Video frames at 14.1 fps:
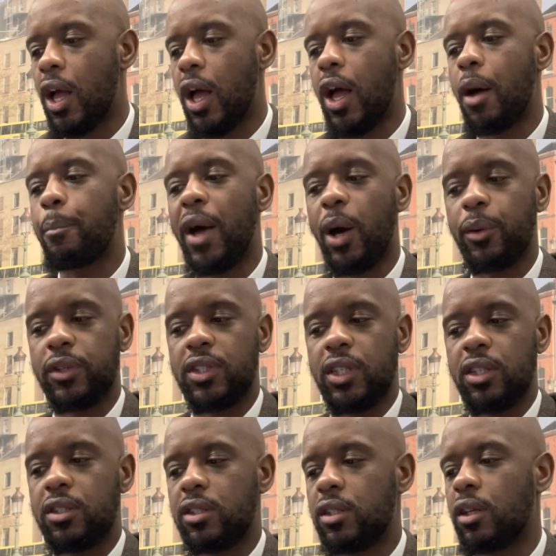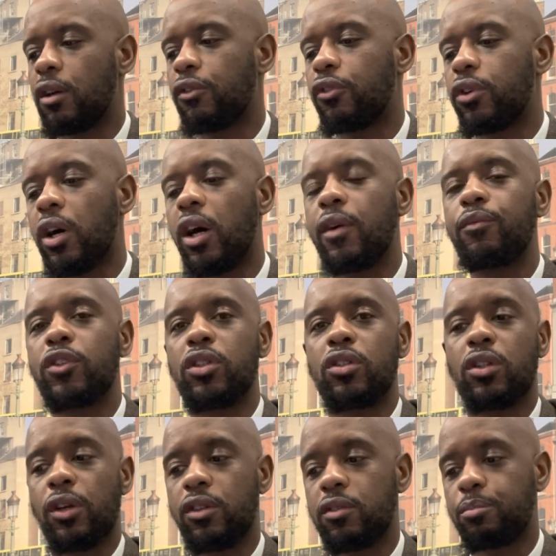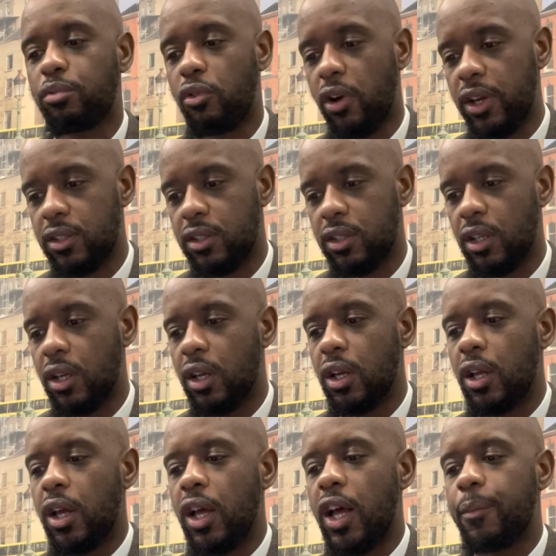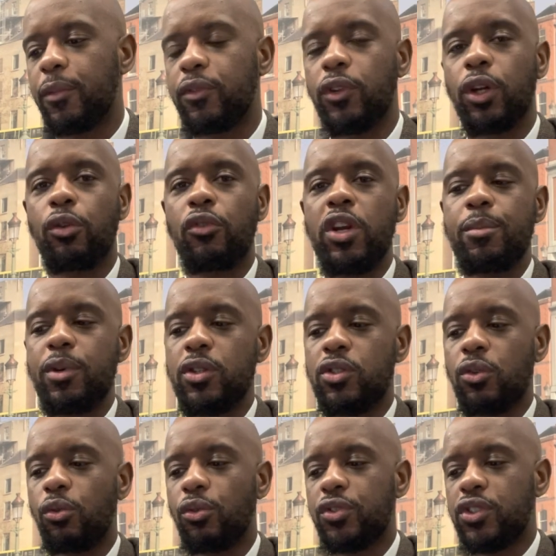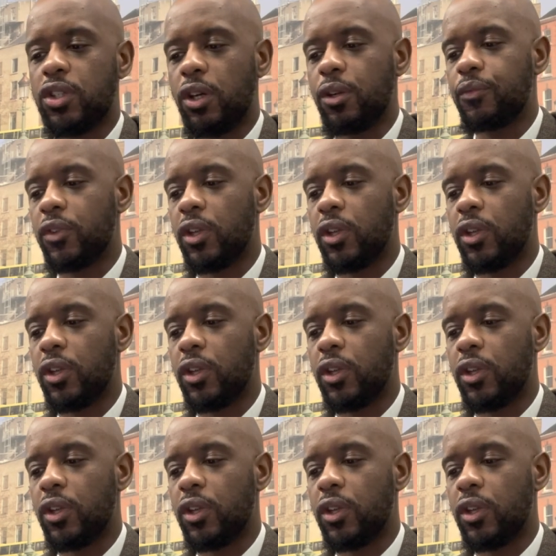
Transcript: Powertis for an undisclosed price. The agreement also